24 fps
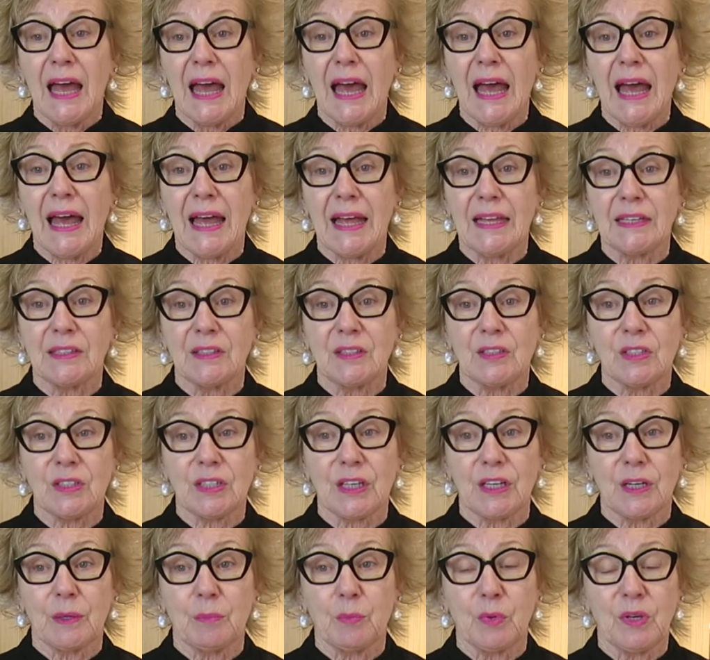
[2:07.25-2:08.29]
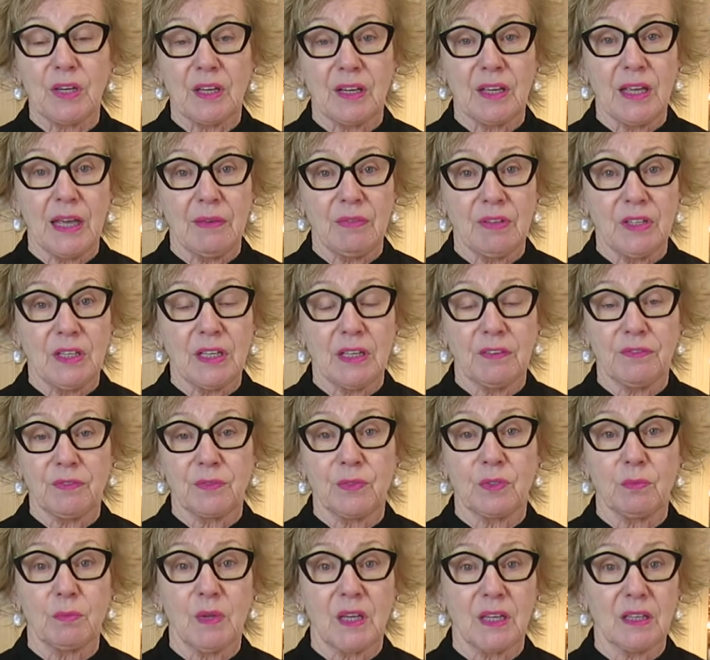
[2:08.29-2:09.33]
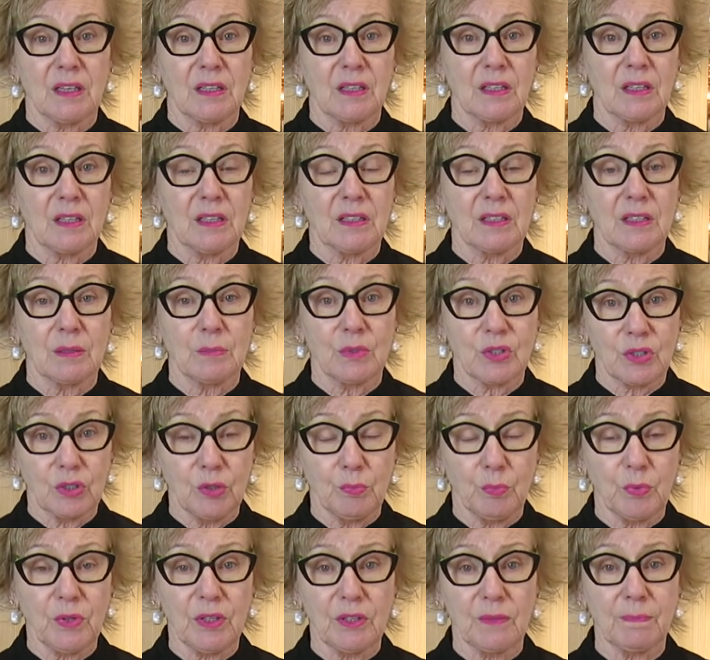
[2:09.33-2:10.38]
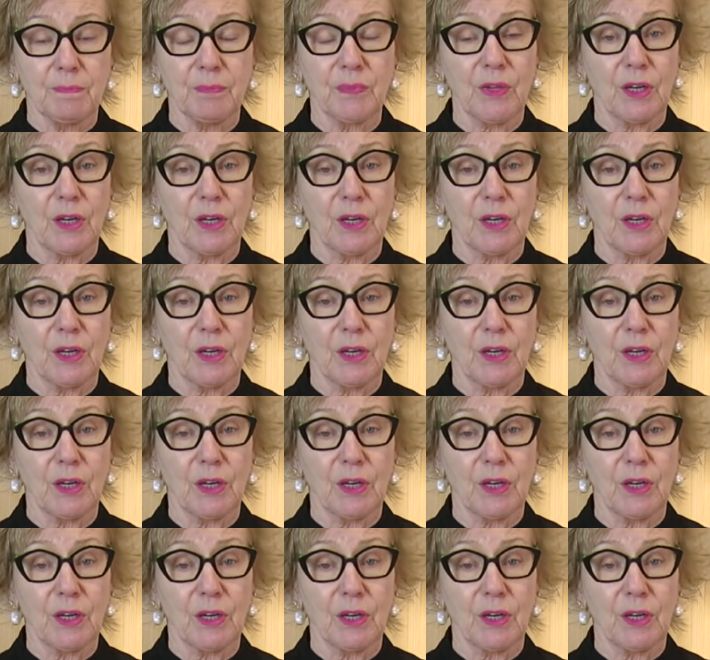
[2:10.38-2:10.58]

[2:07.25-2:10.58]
and when I have enough to make some soup with,